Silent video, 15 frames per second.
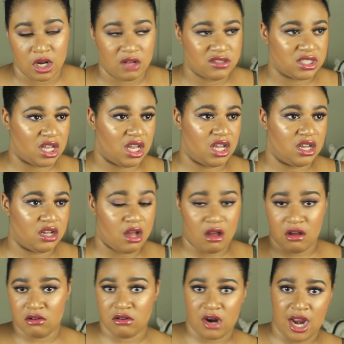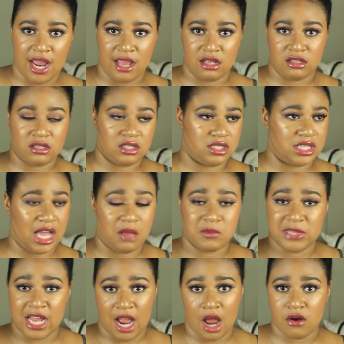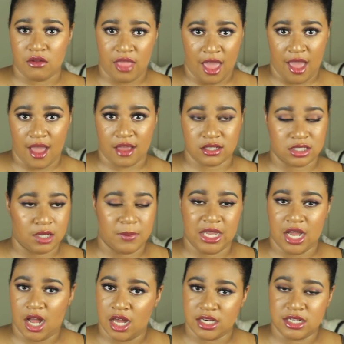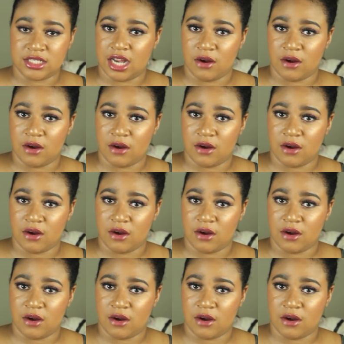I was like, oh, great, because I'm tired of that, to be honest.